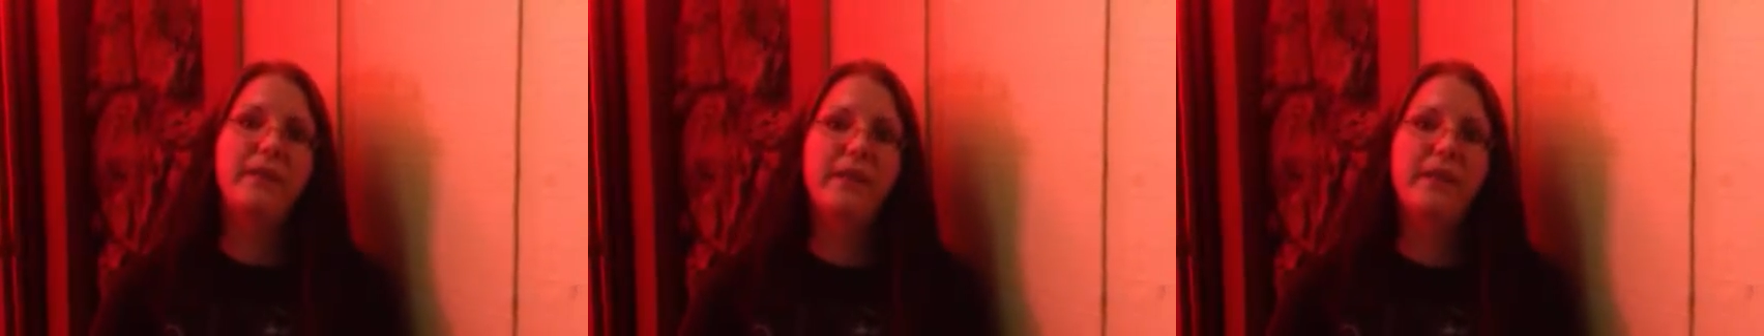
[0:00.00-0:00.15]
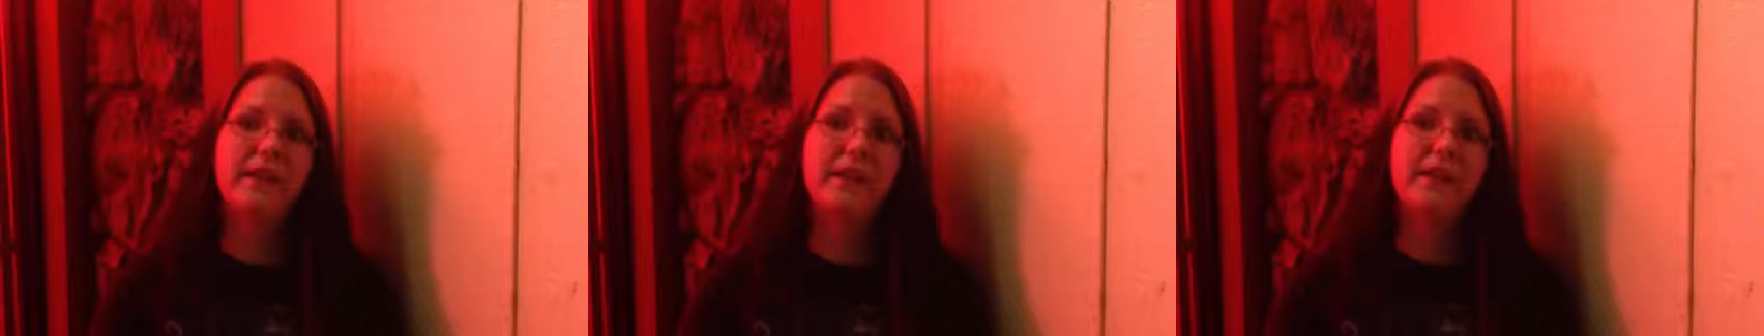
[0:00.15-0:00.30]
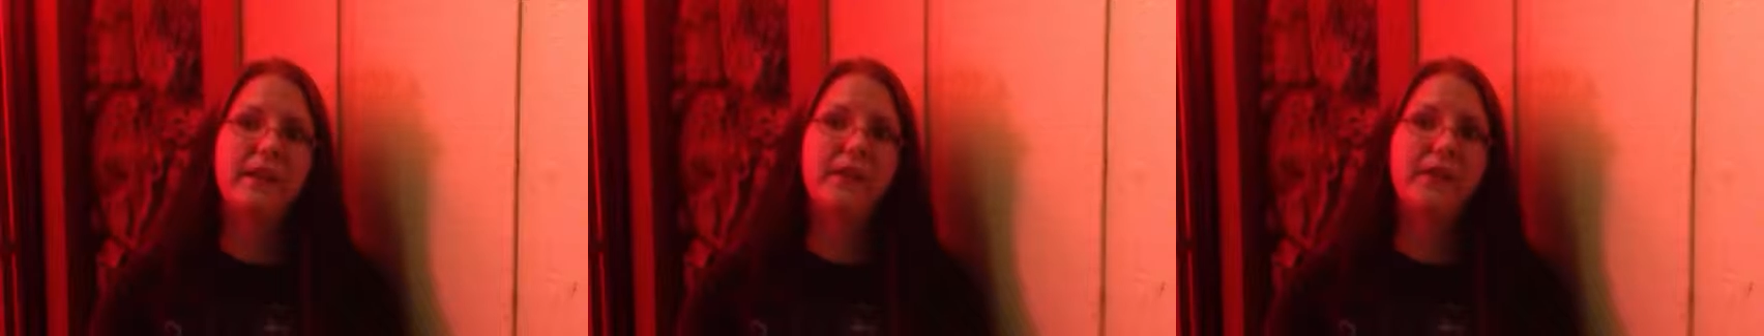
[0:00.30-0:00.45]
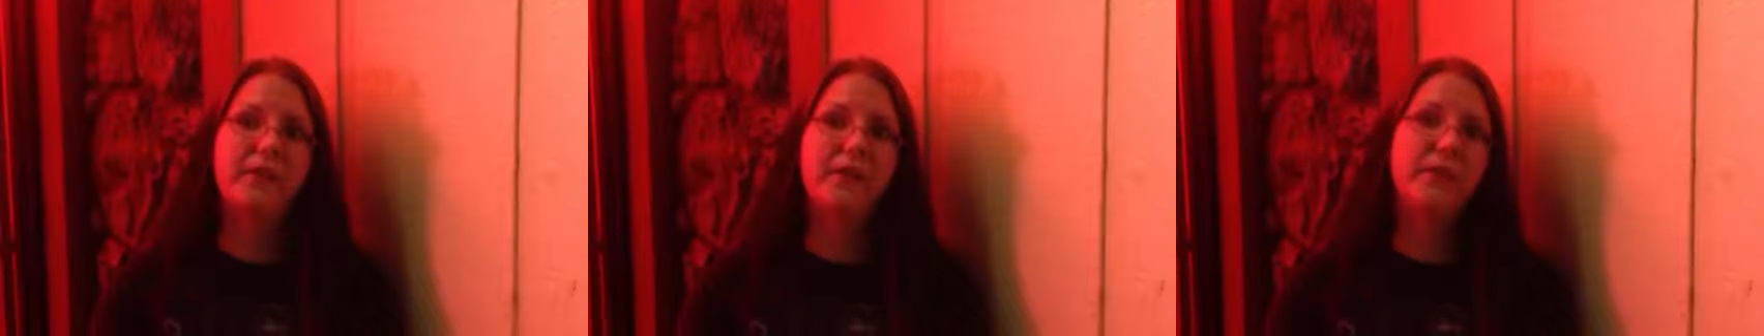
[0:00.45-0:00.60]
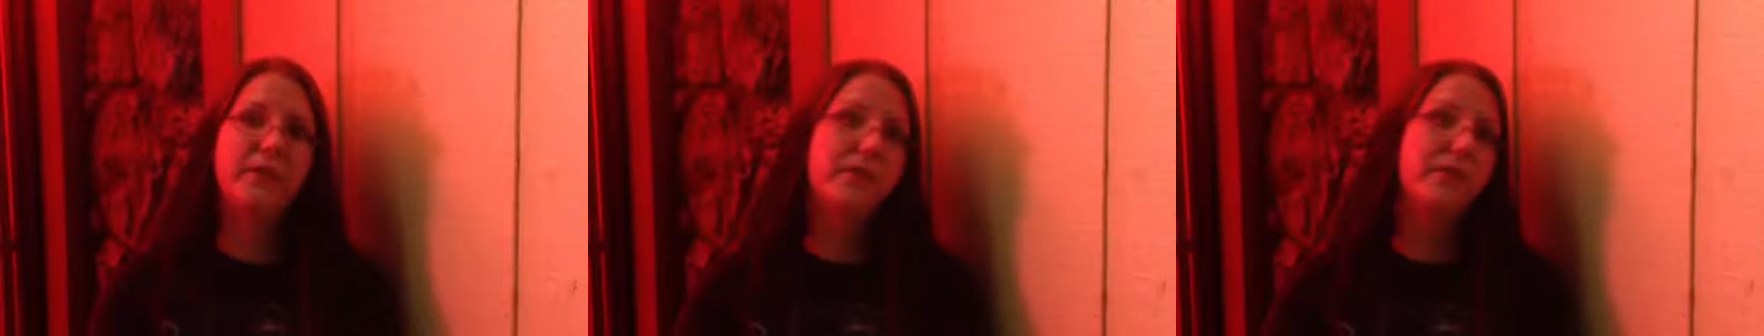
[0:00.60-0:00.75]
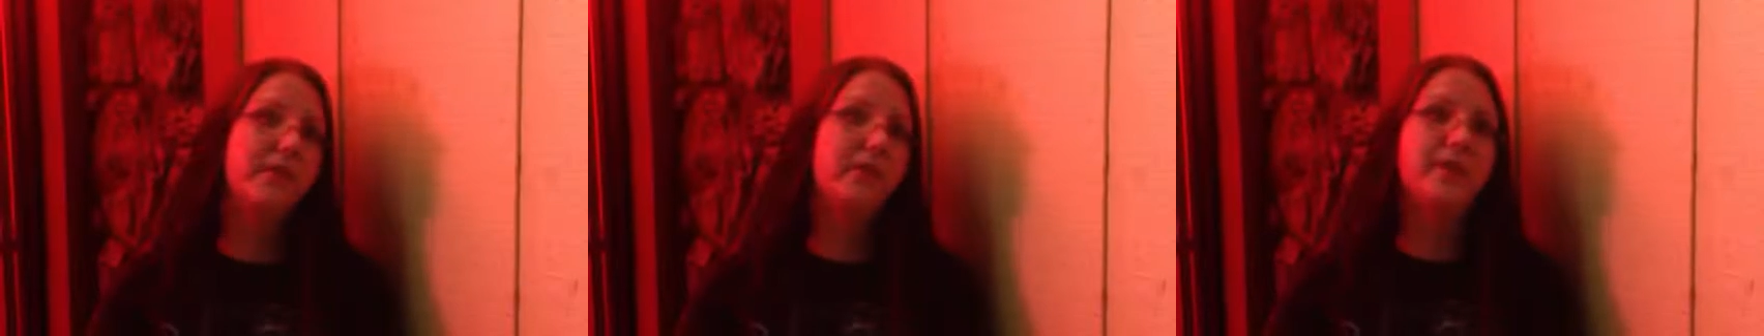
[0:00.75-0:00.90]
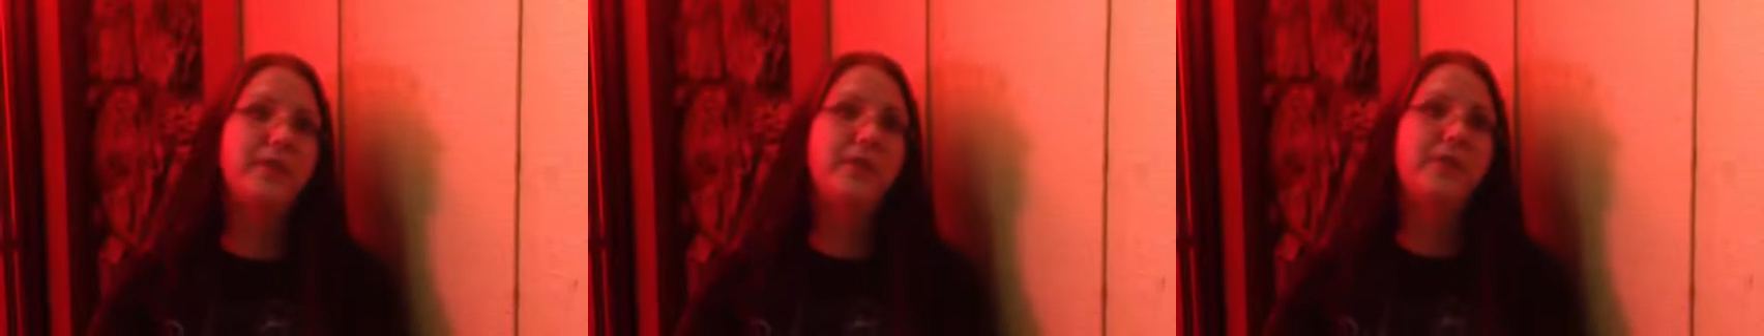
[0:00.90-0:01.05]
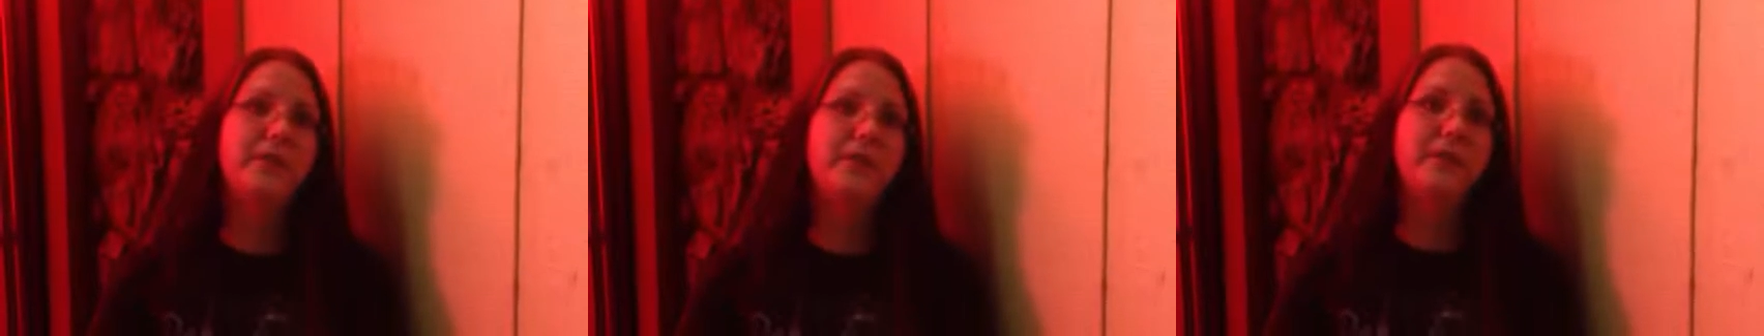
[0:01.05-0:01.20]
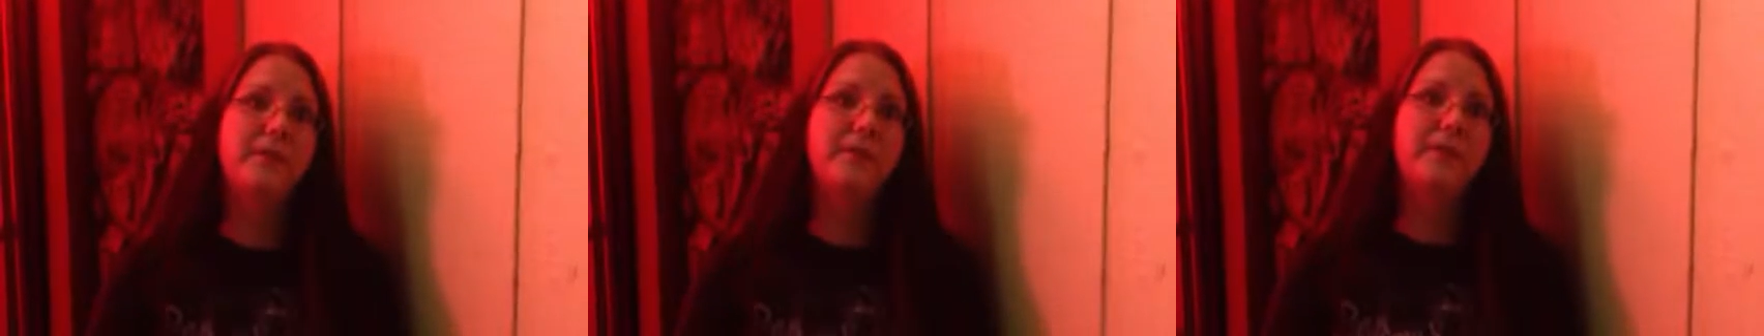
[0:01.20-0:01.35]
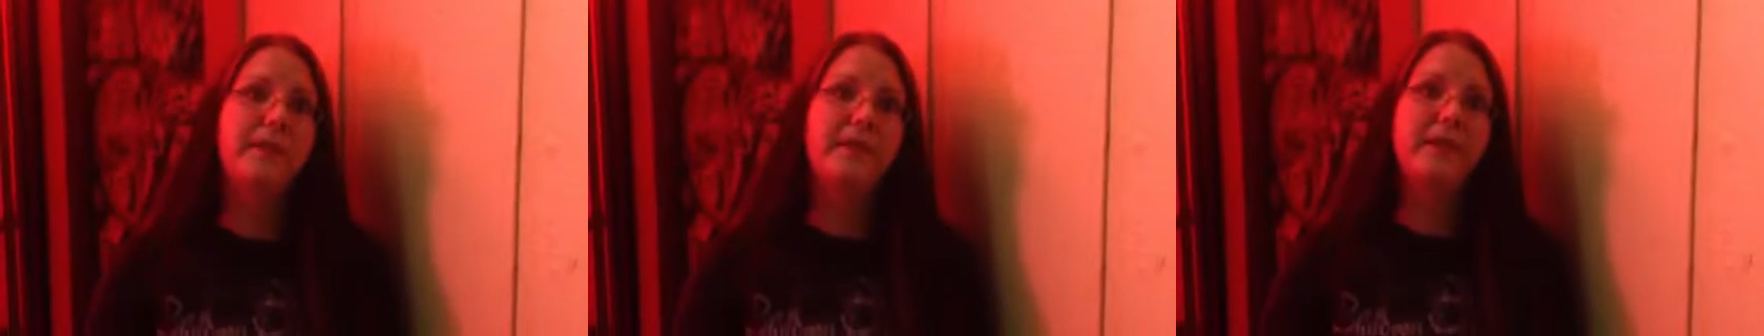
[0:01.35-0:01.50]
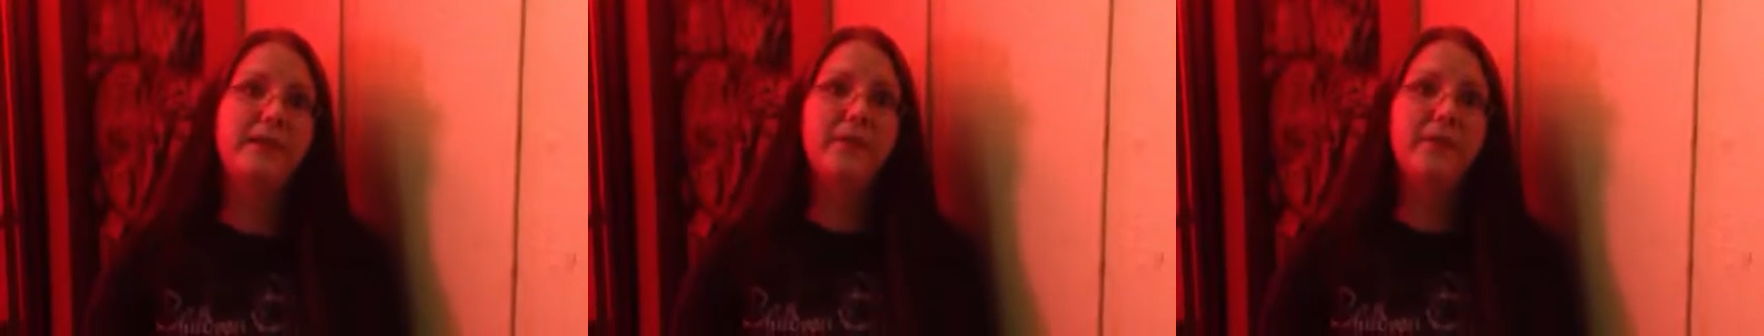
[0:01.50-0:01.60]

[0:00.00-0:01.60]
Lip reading: think you're as good as you can be.